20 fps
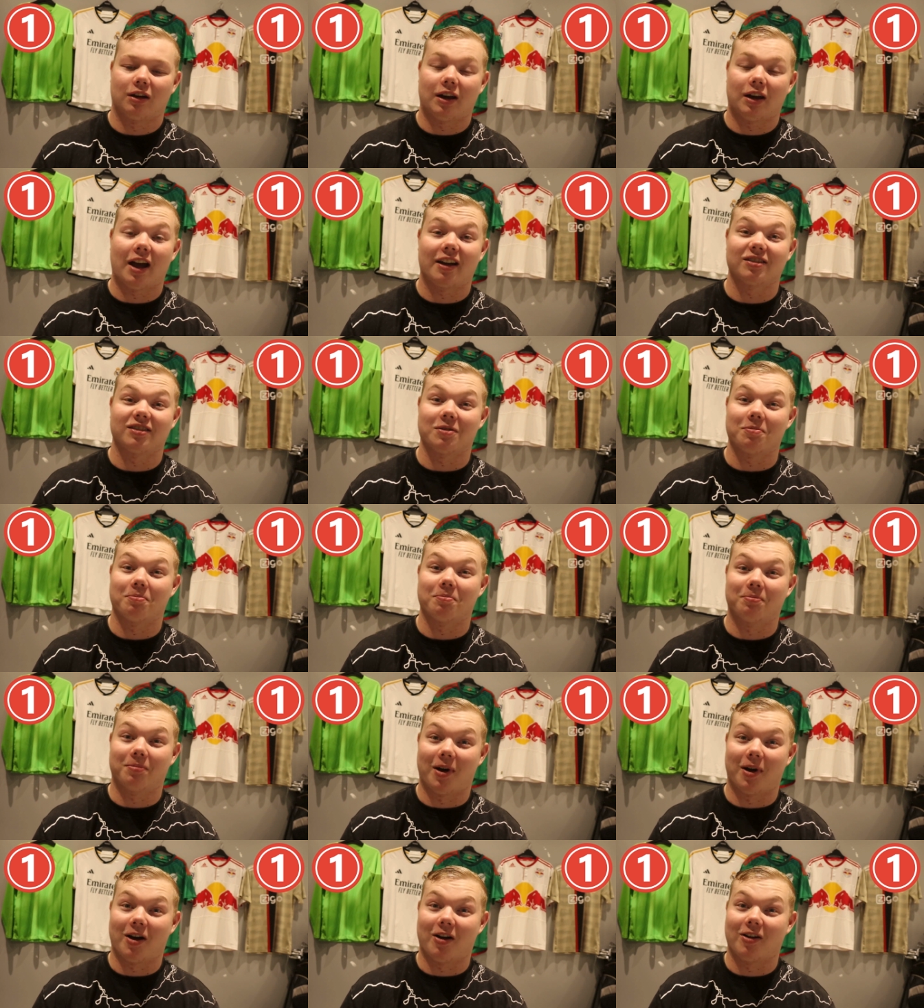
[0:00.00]
That is a
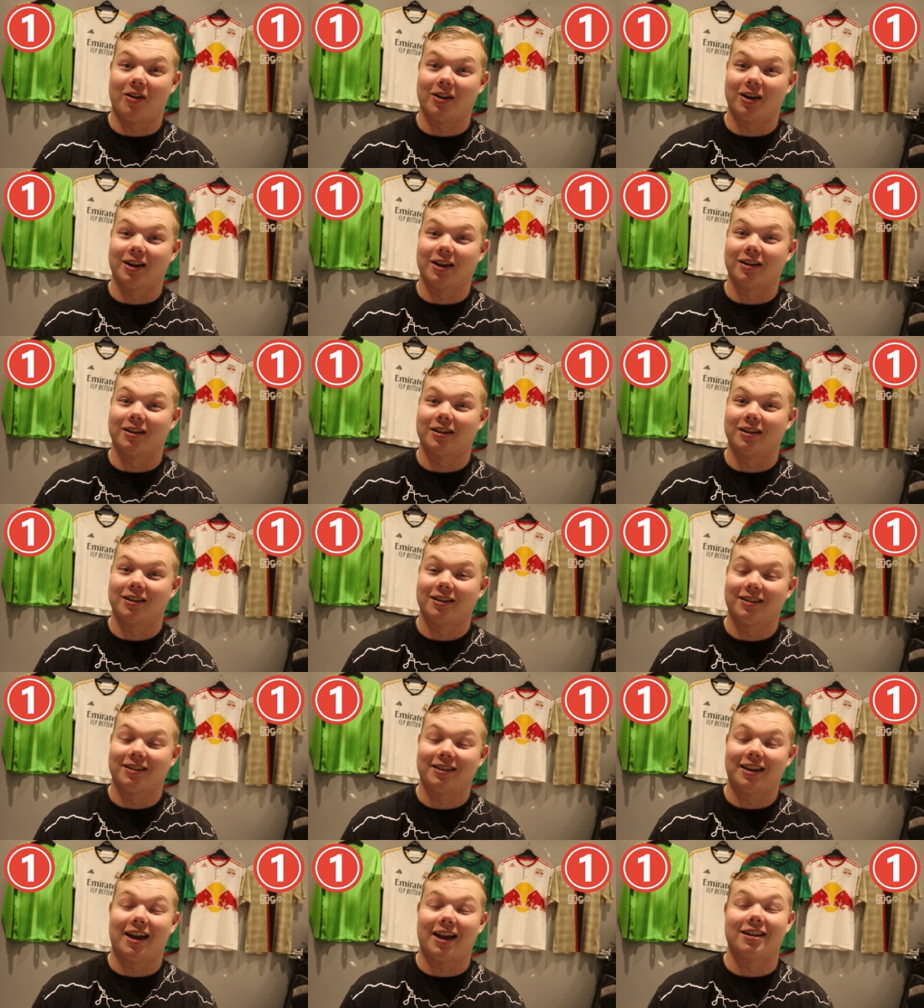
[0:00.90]
bargain.
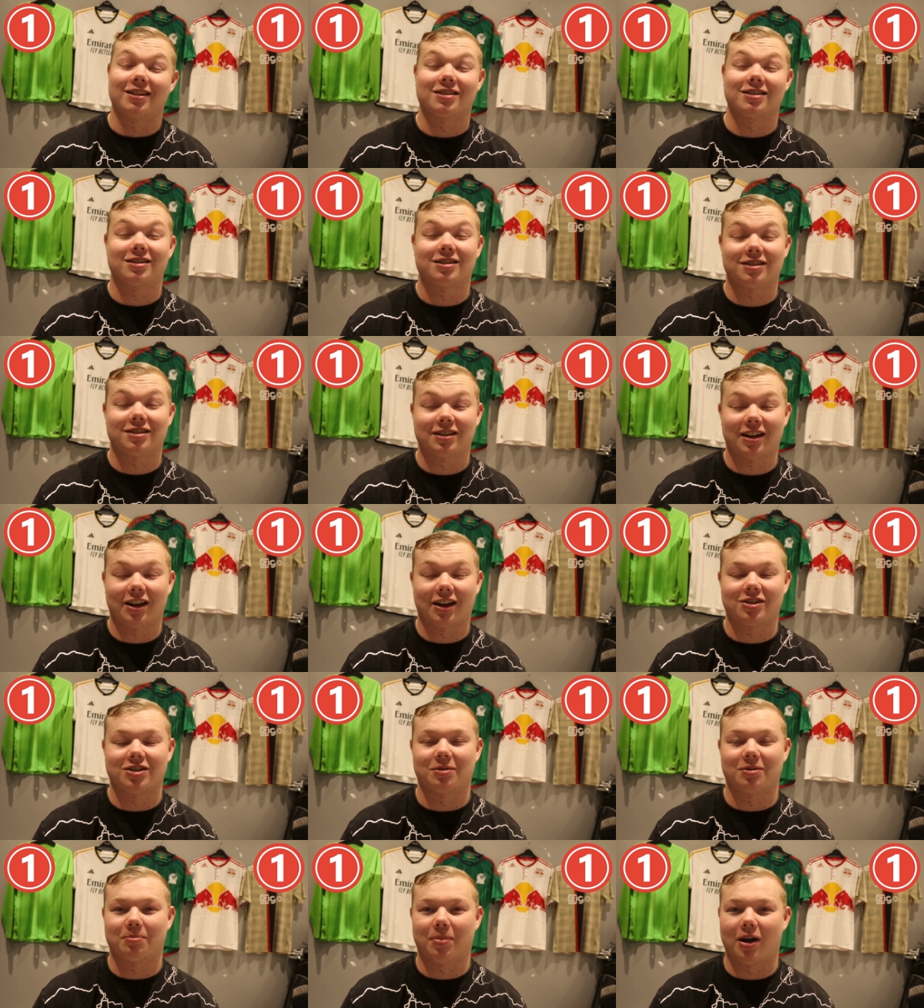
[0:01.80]
That is
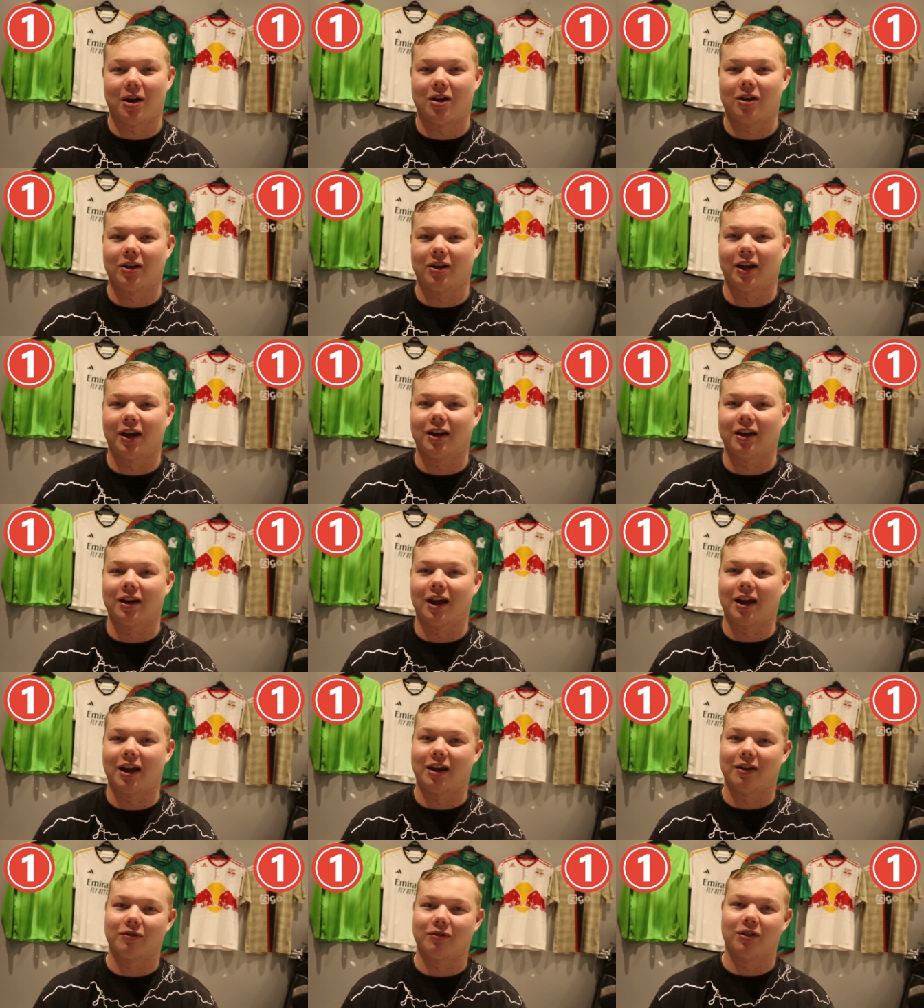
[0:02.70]
such a bargain,
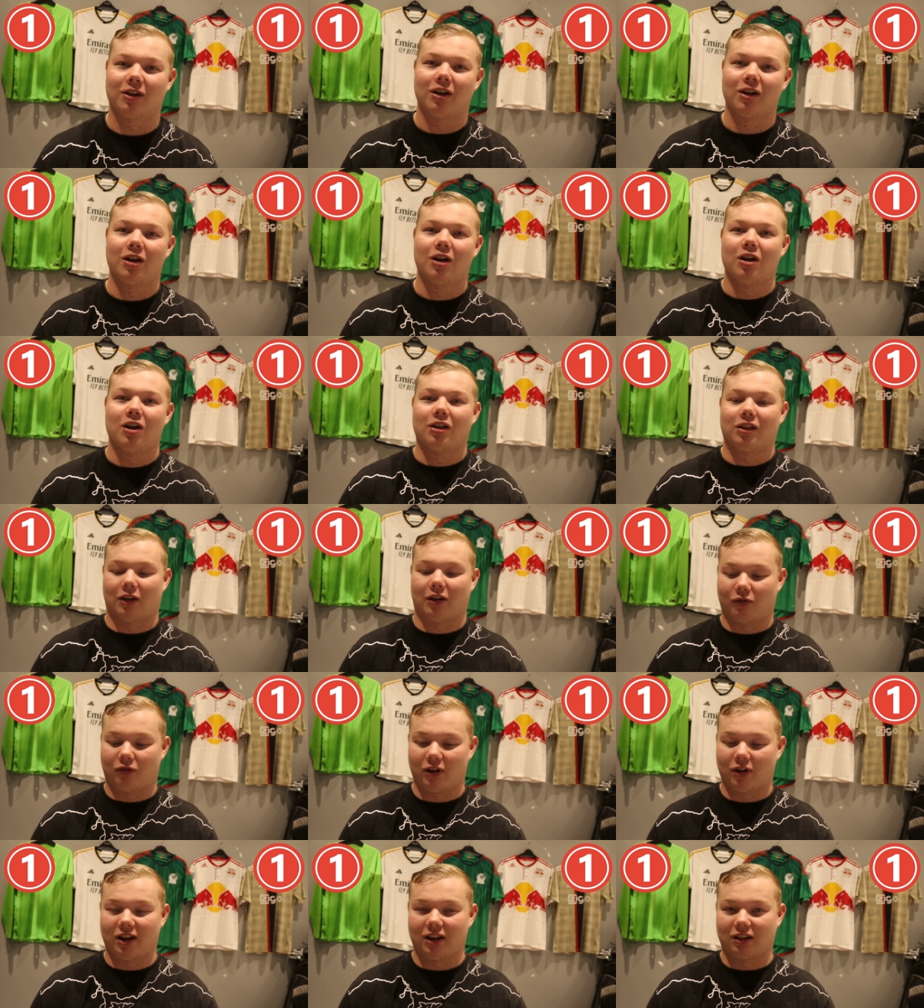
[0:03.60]
and they've
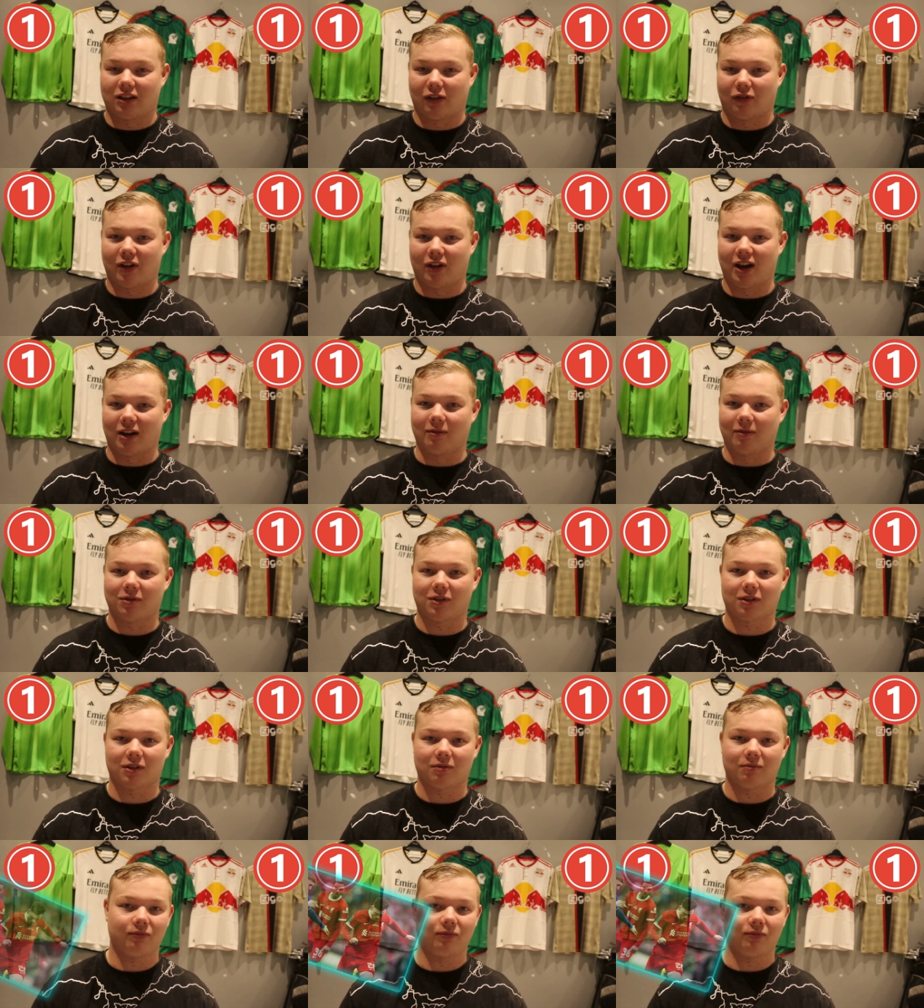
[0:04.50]
they've really developed